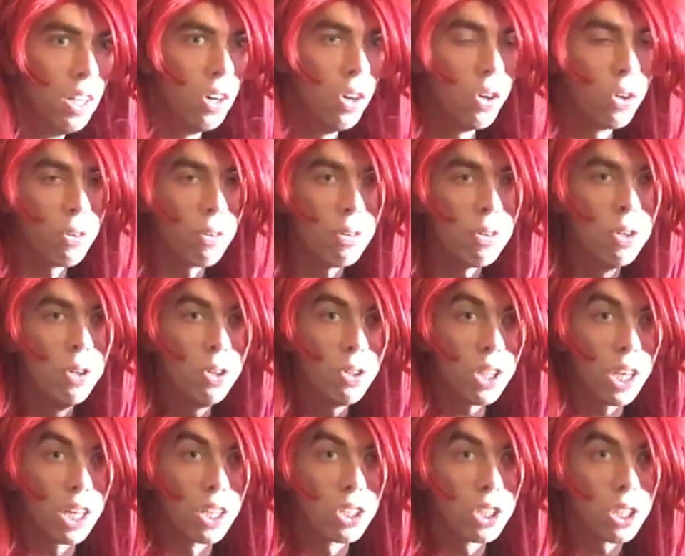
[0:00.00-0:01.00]

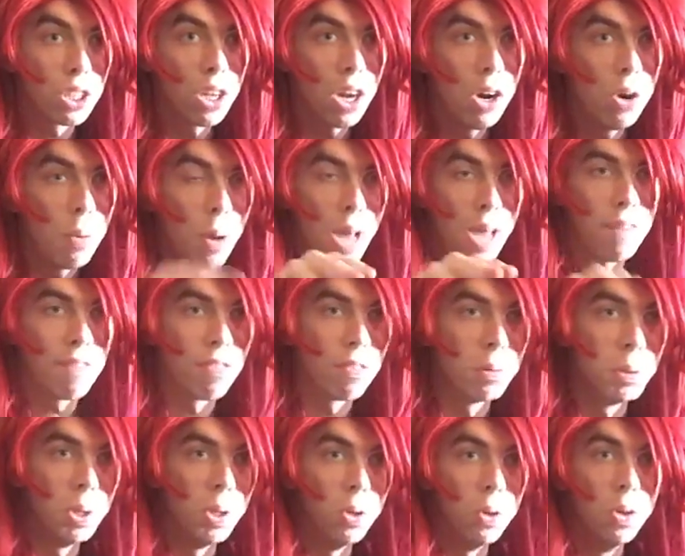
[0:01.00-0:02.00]
orang-utans away
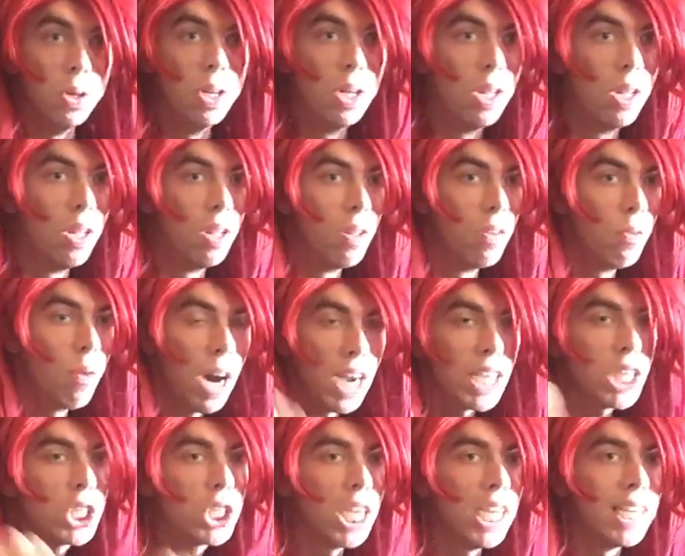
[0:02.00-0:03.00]
from you? Why
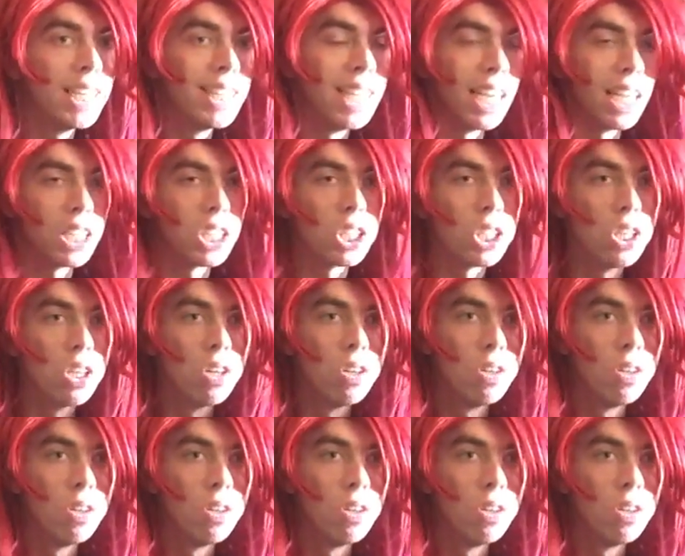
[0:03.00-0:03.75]
you think that?